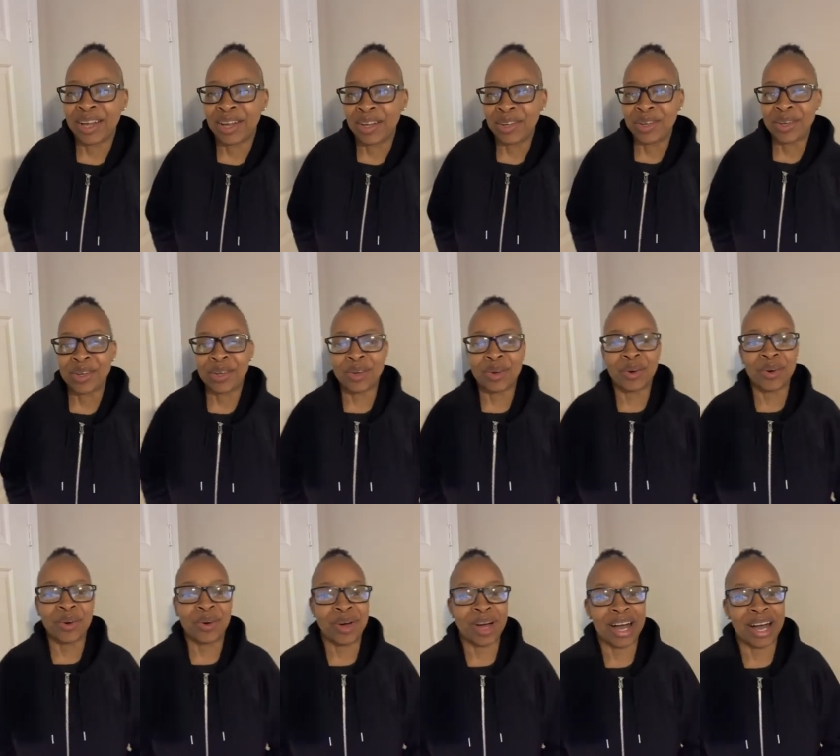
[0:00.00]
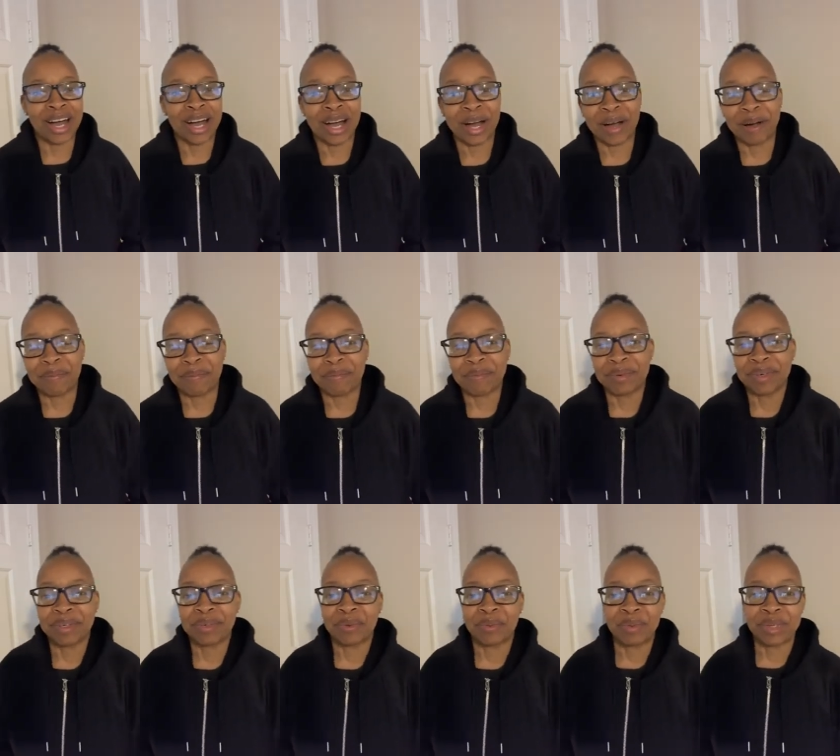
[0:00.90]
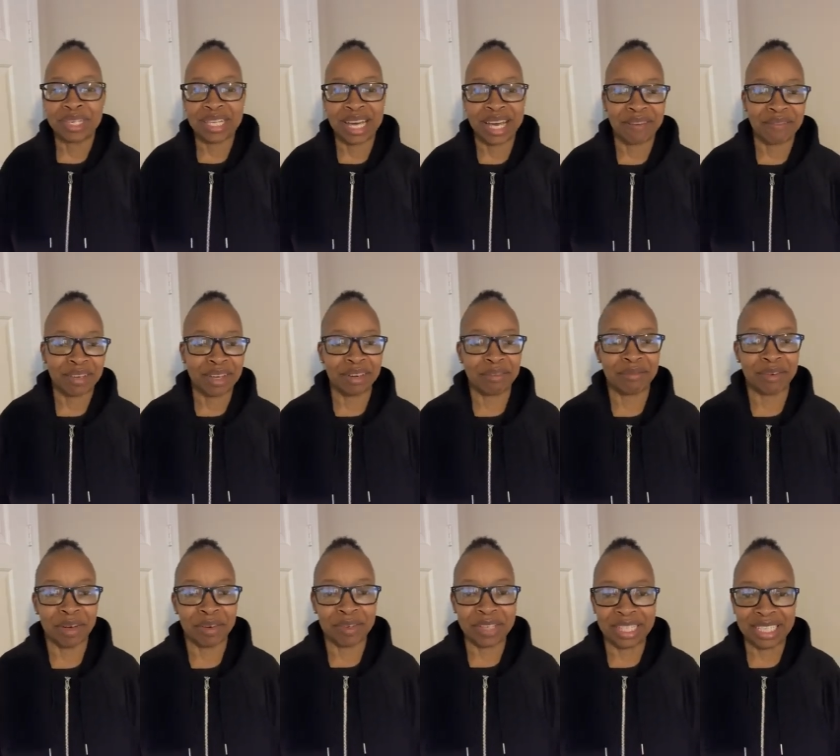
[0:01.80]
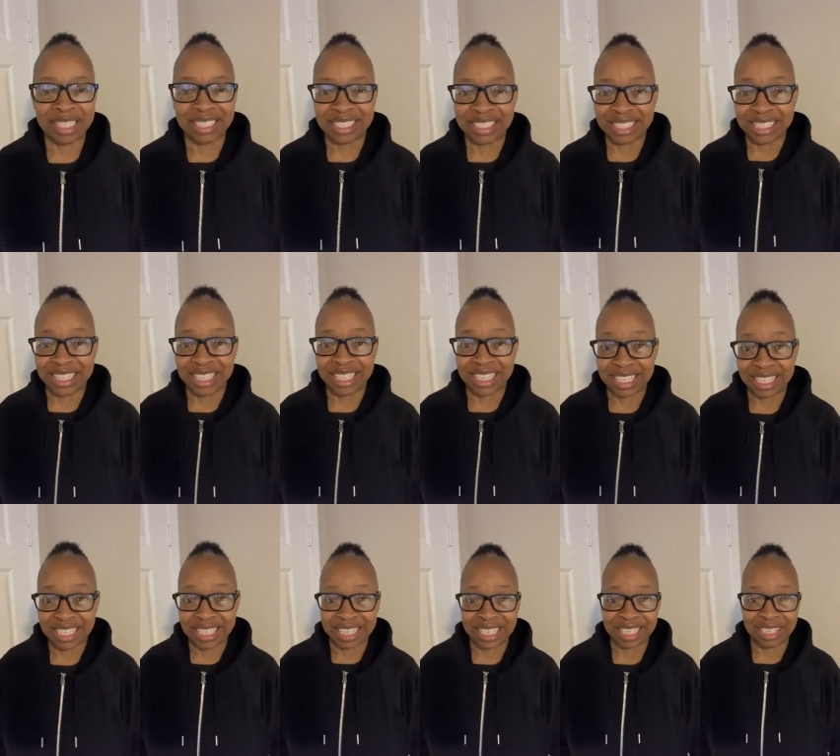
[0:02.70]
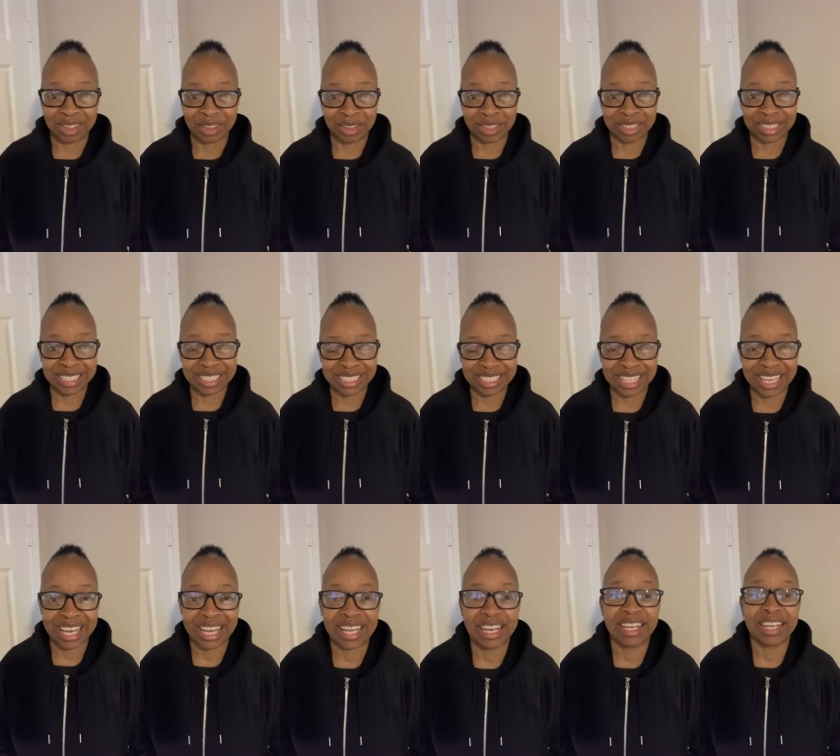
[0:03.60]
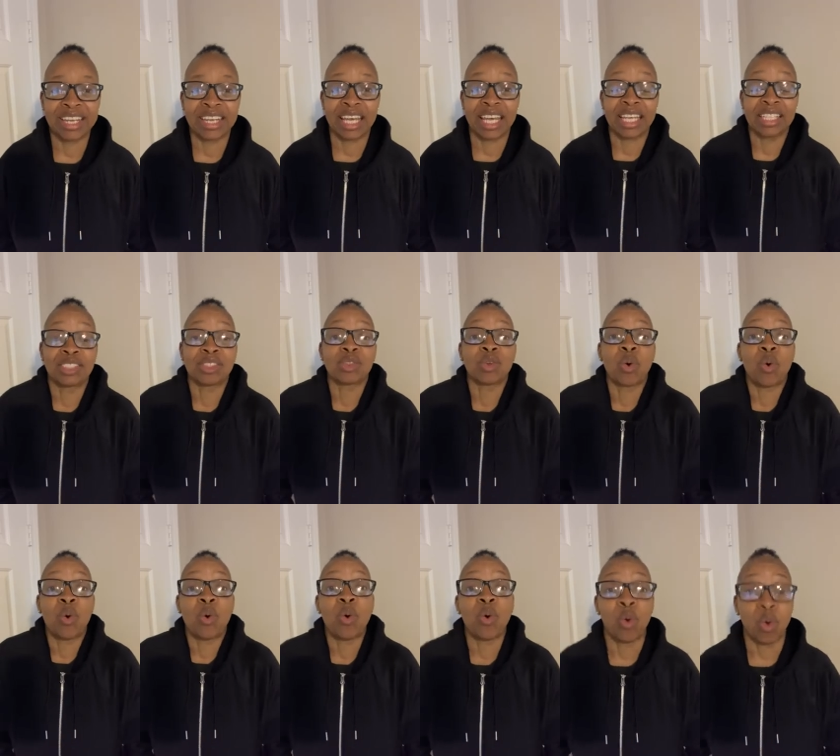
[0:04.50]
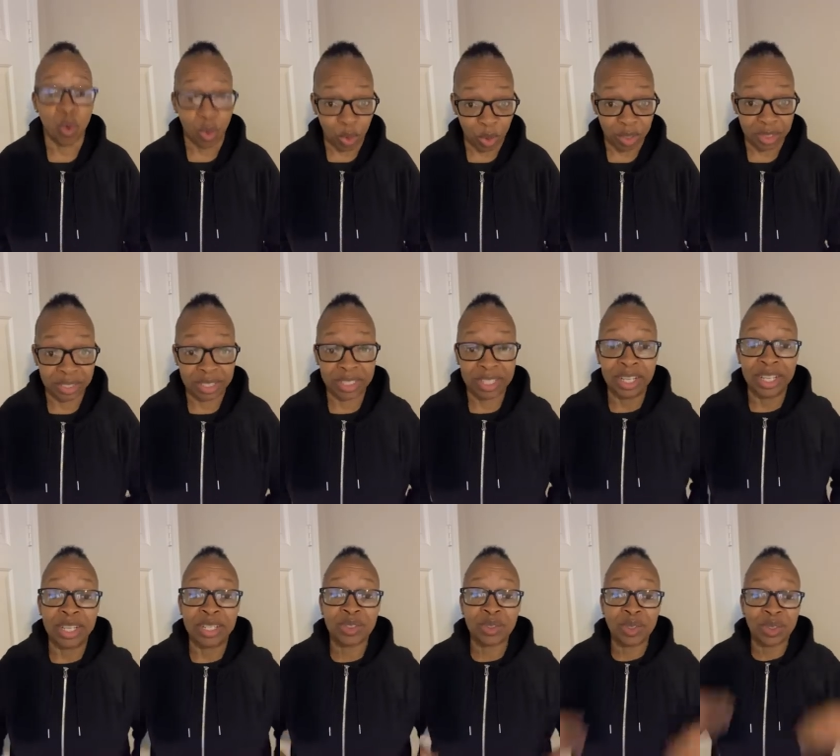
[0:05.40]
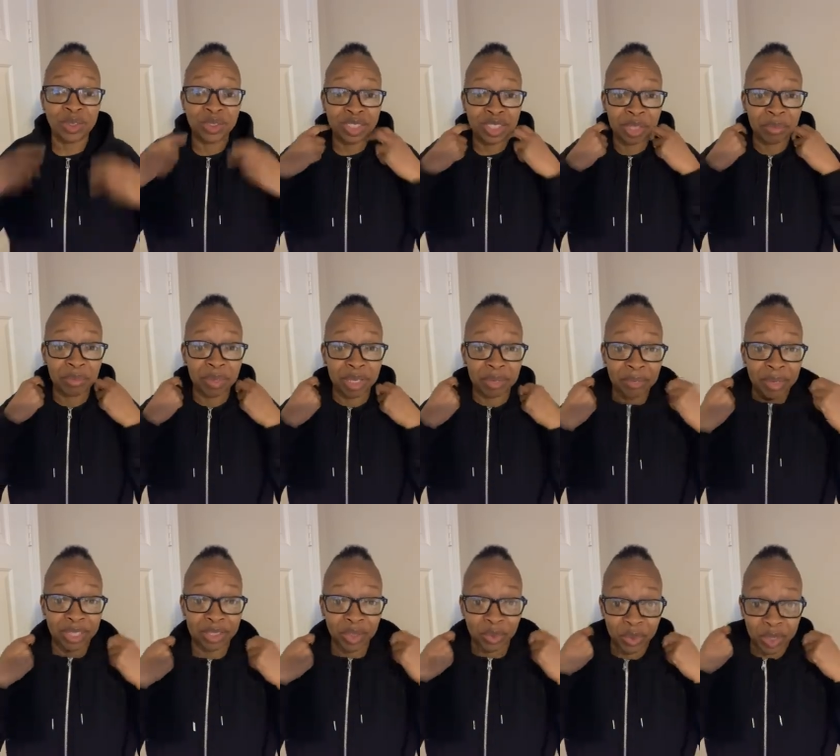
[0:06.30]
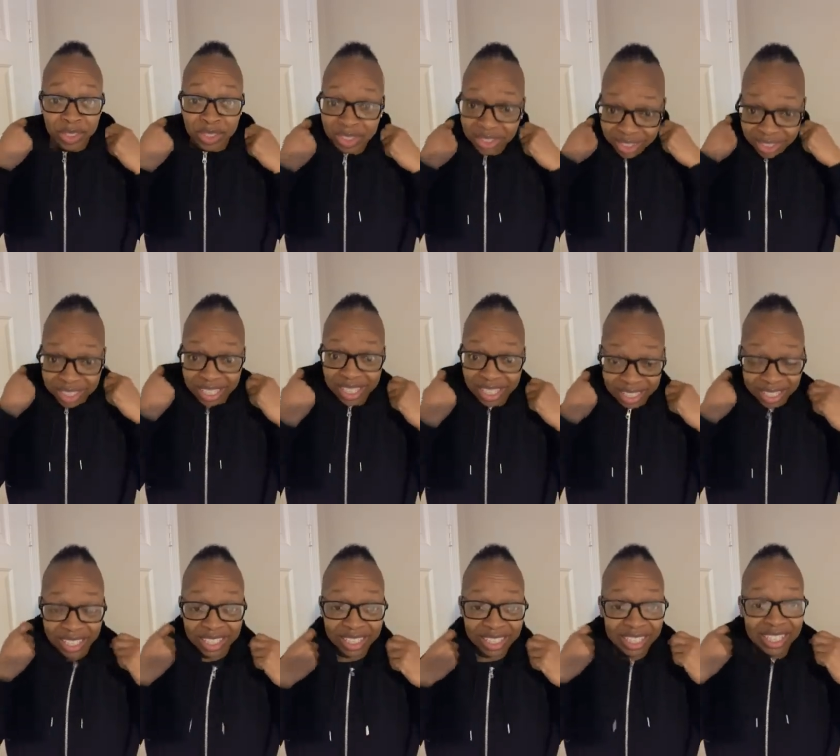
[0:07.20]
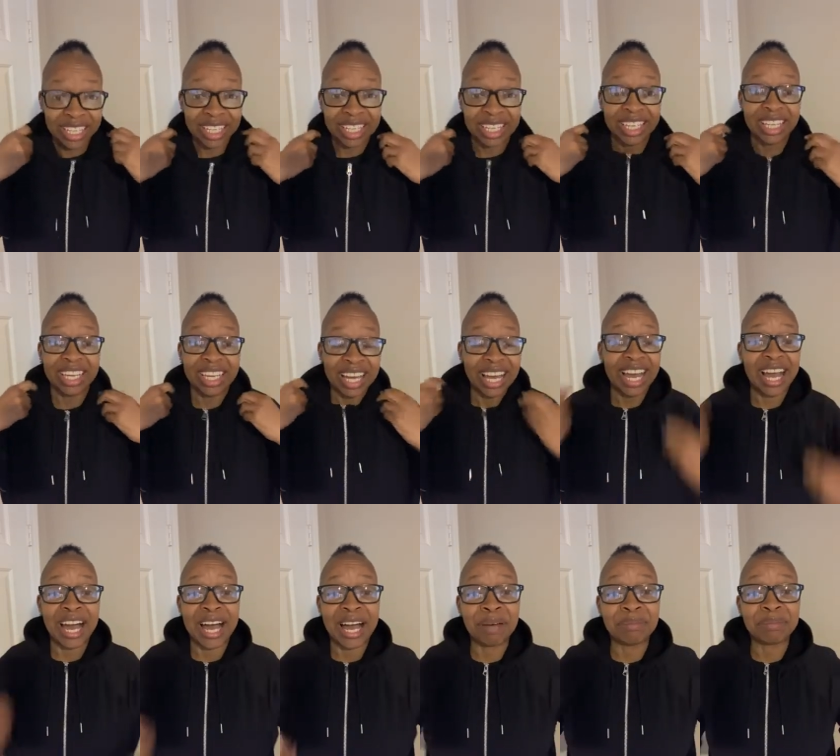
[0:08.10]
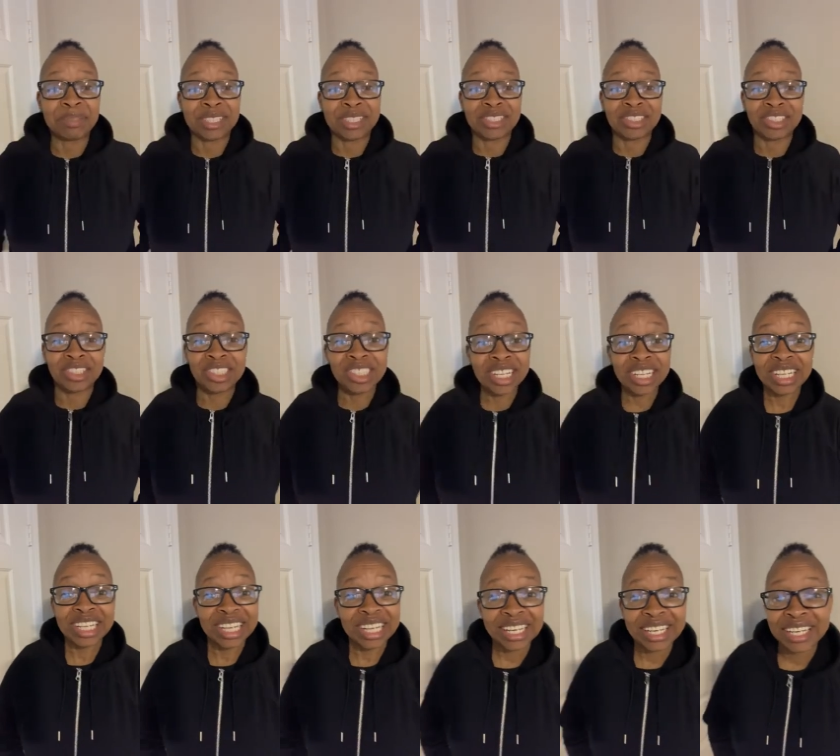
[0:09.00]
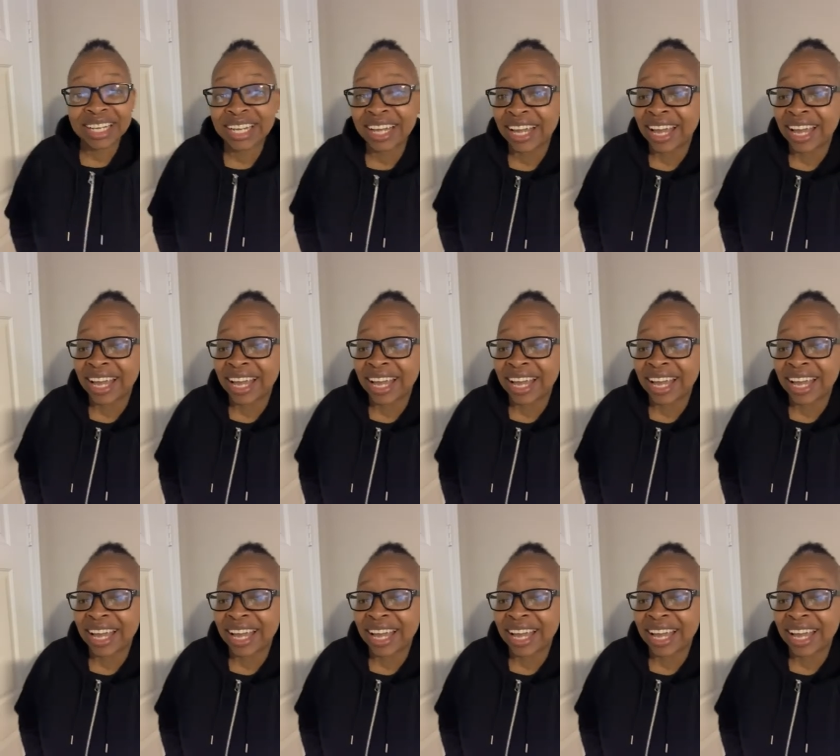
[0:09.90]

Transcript: We having a very easy day on this end. It's cold. So you see me in my sweatshirt here. I'm just chilling.